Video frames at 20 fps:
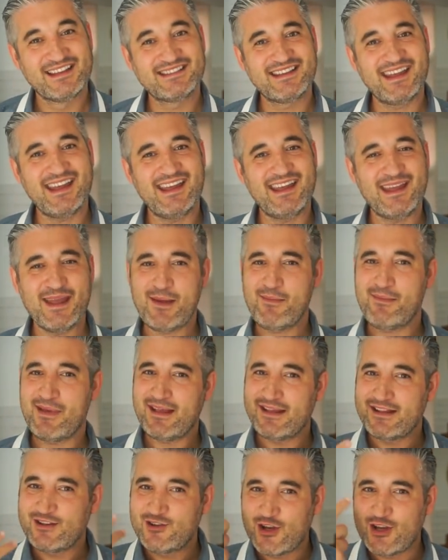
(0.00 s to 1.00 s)
See,
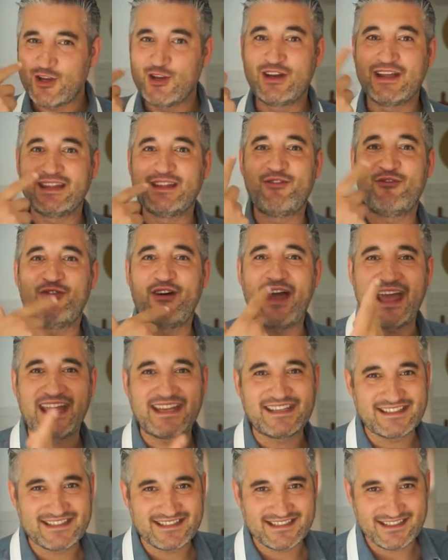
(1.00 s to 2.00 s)
you need the
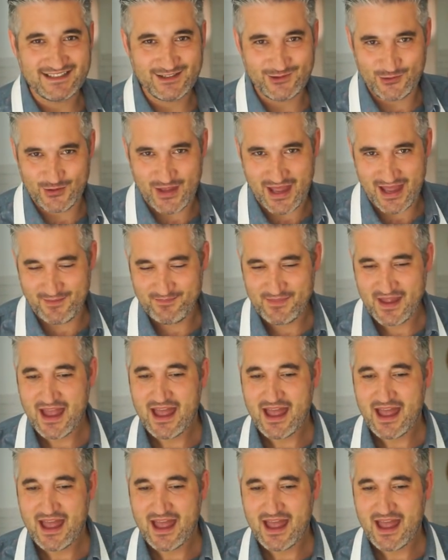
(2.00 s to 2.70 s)
face to that.